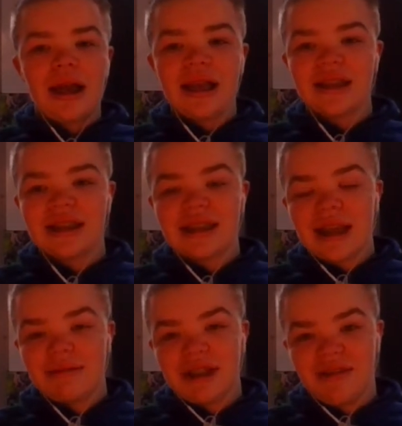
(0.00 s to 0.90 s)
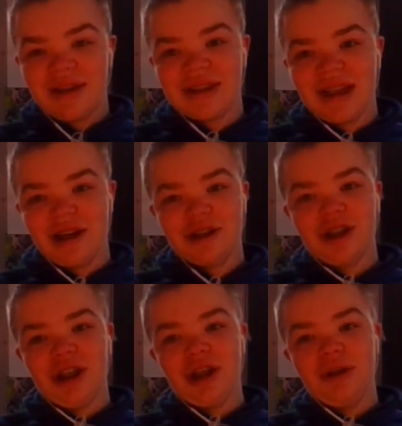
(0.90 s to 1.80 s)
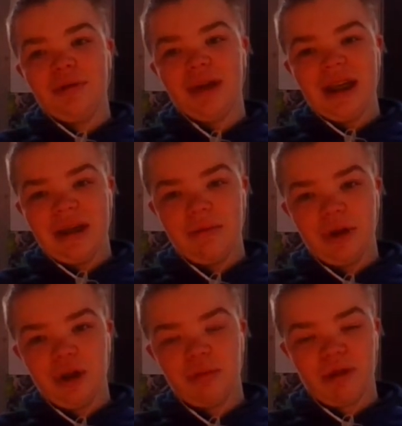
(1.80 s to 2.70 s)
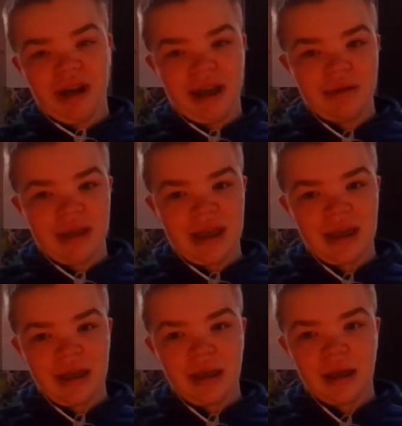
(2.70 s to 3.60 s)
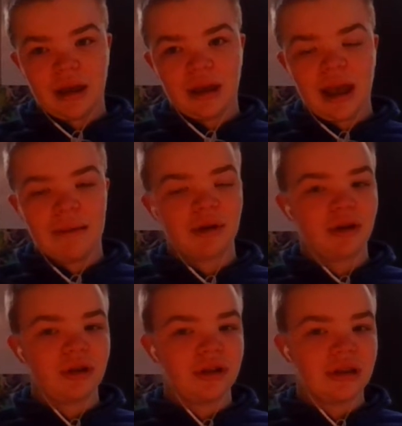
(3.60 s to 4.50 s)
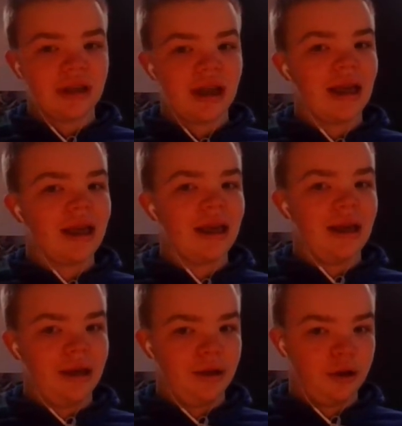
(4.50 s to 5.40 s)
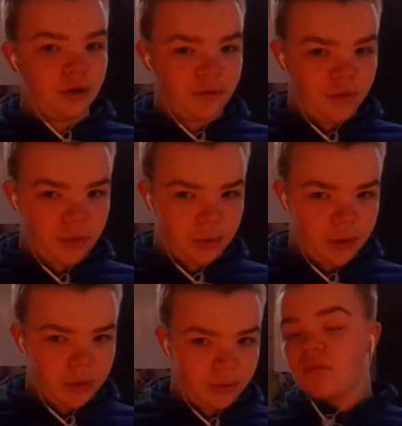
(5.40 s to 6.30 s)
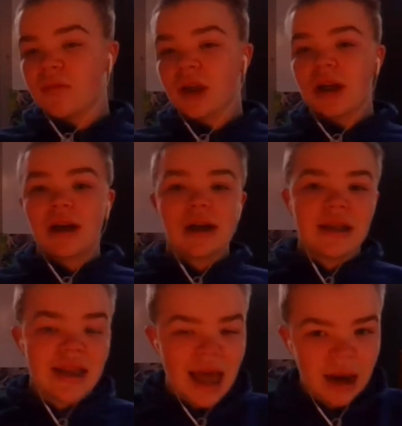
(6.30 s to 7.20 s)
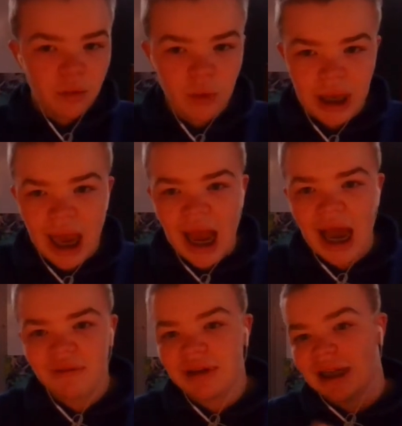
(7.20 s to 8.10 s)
is the same stuff as the energy you eat when you break down the chemicals in your food. Then we have